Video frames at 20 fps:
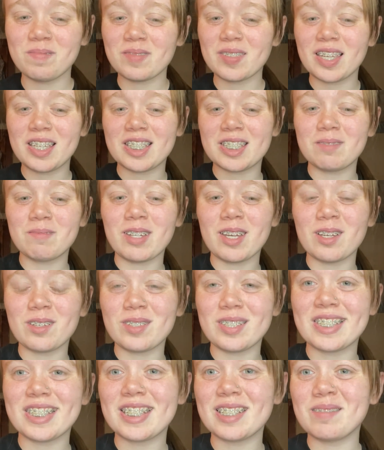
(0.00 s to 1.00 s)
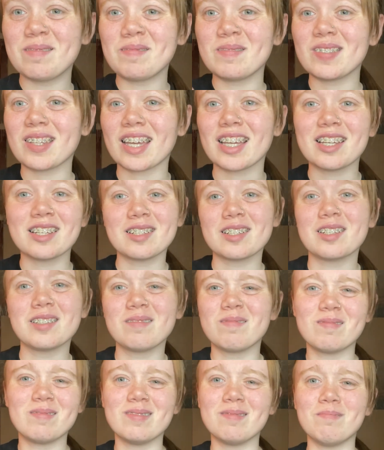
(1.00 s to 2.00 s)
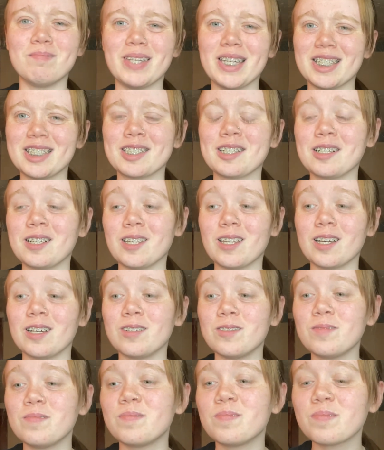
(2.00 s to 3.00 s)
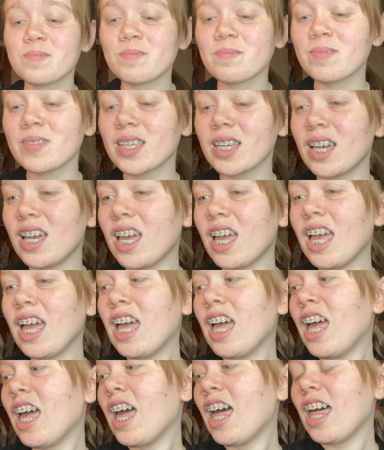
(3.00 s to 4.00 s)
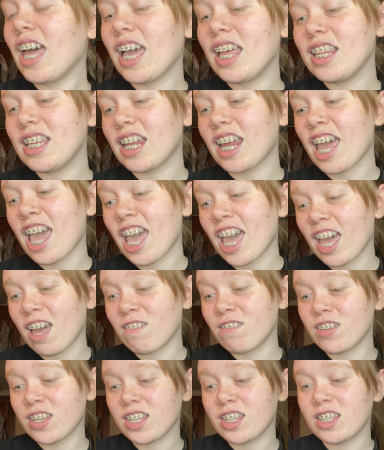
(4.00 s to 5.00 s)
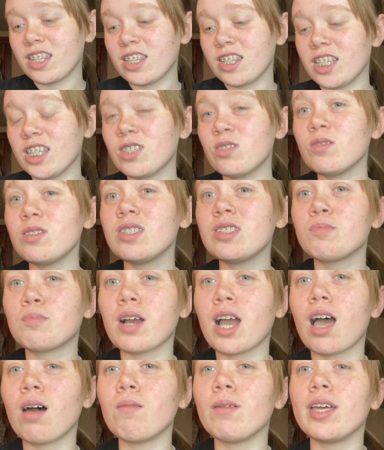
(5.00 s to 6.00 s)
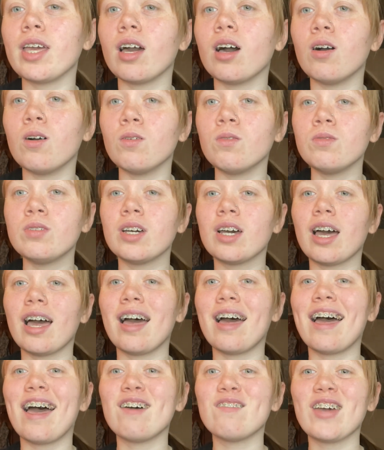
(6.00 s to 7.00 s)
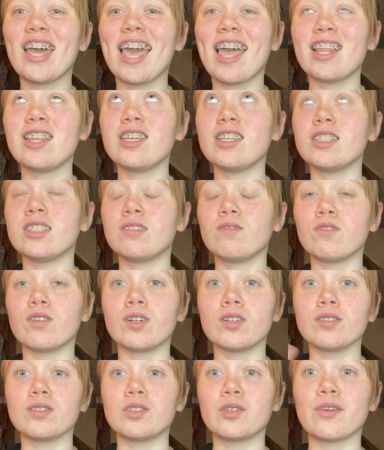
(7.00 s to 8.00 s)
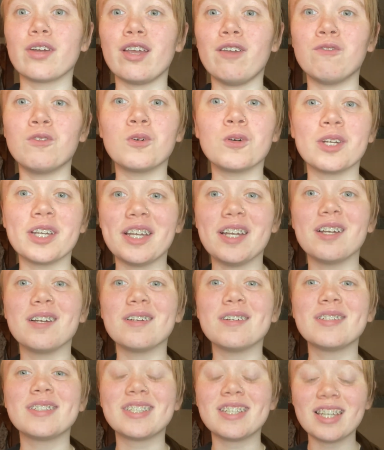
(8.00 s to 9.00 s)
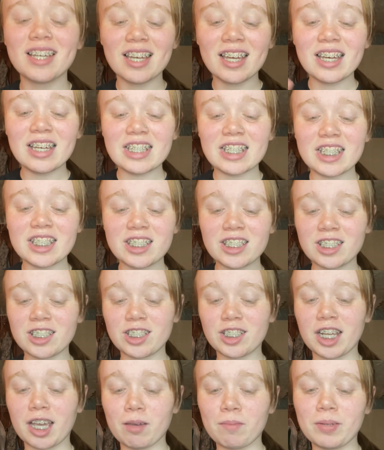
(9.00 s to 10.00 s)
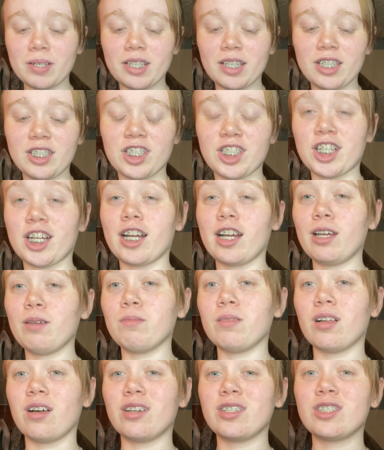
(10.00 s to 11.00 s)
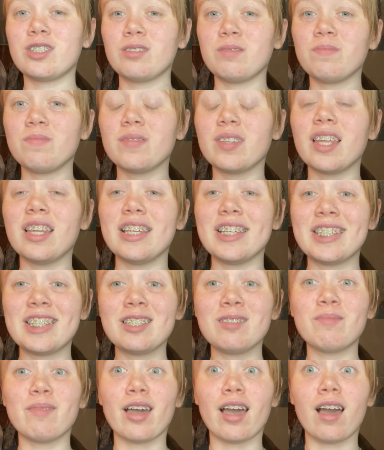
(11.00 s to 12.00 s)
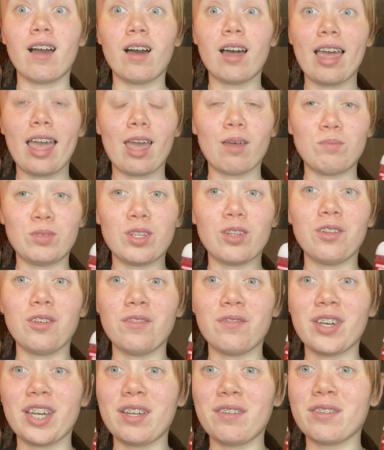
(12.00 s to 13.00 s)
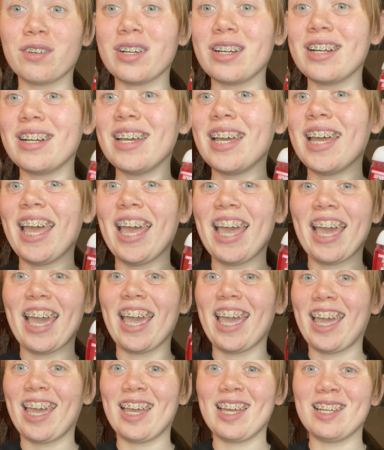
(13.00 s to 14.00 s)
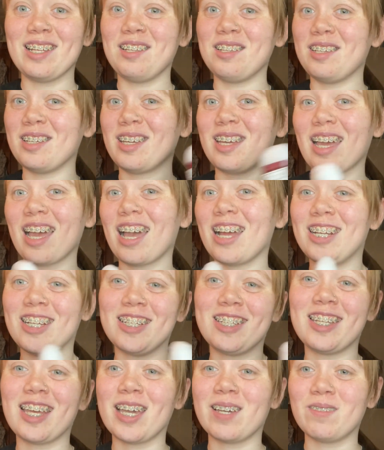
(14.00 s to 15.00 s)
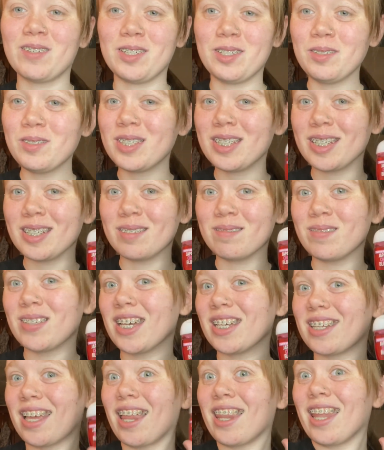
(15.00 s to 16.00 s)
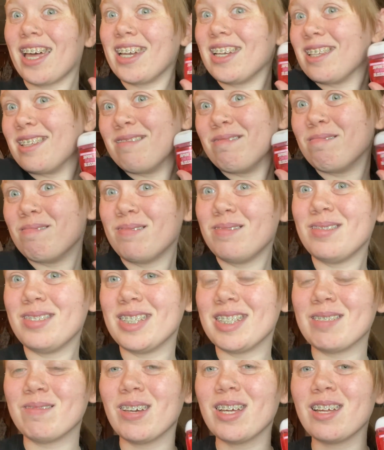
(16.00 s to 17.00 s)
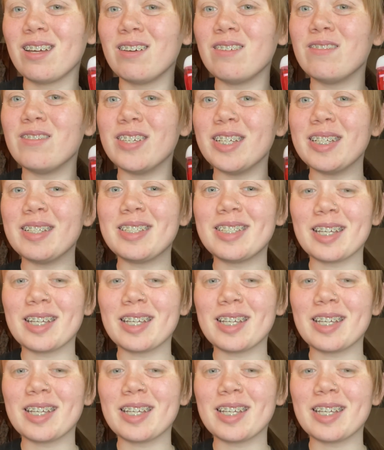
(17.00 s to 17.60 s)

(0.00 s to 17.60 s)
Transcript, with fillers: It smells like men's cologne. And then I have, this one's probably old. I, I've had this for three, four years. This is Japanese Cherry Blossom. This is my absolute favorite. And I just haven't used it because I like the smell of it.